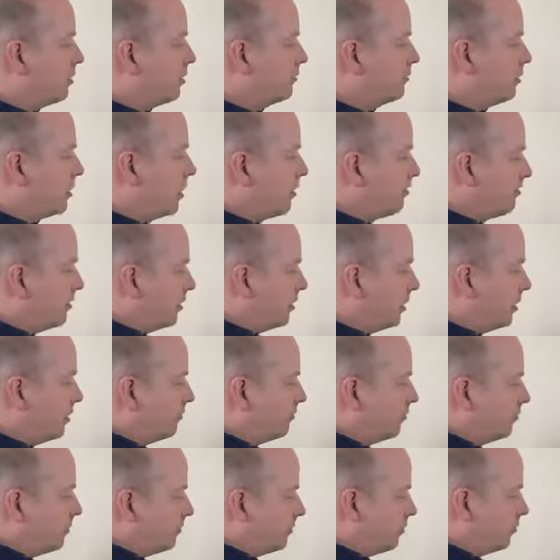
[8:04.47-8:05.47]
I've definitely
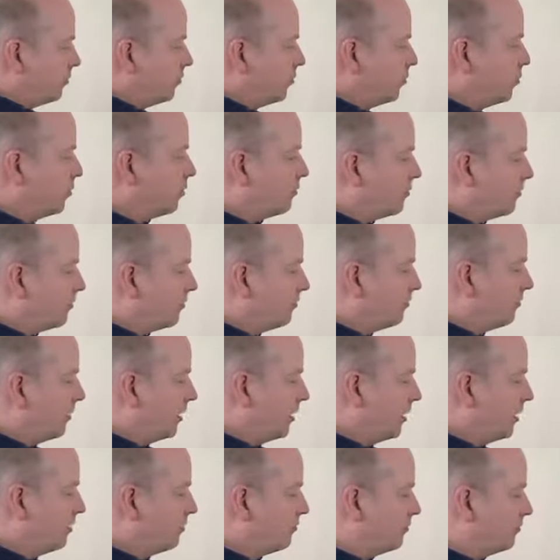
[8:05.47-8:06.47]
given it more of a
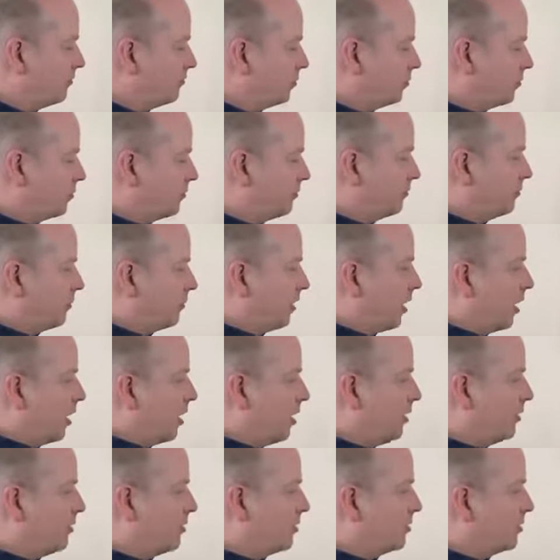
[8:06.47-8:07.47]
feel of sort of
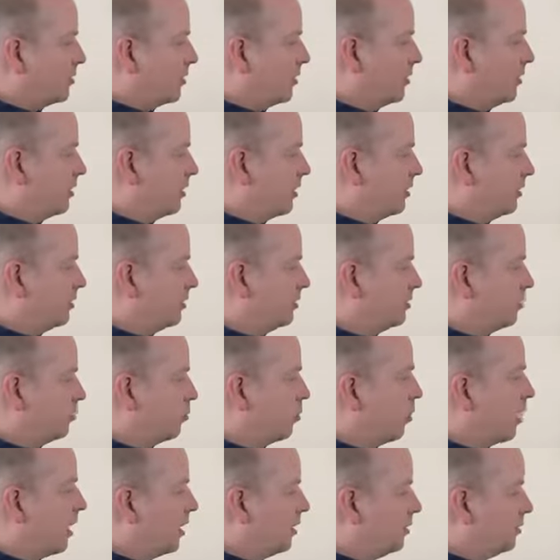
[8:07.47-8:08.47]
flowers and
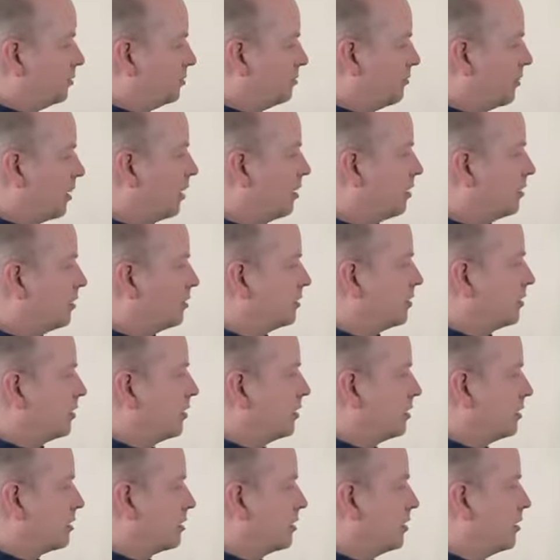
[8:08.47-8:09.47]
wildflowers in
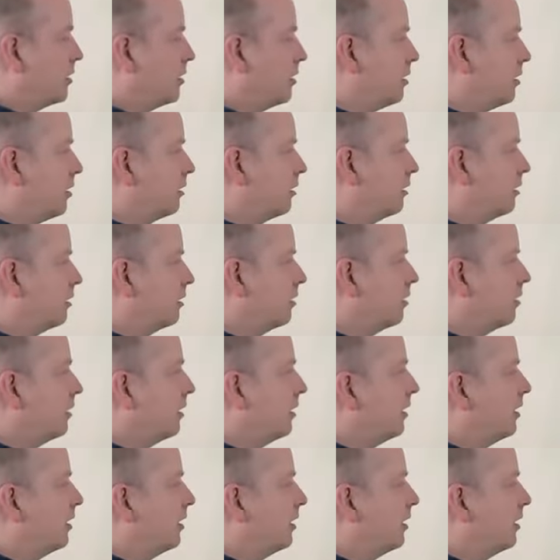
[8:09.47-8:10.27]
this garden,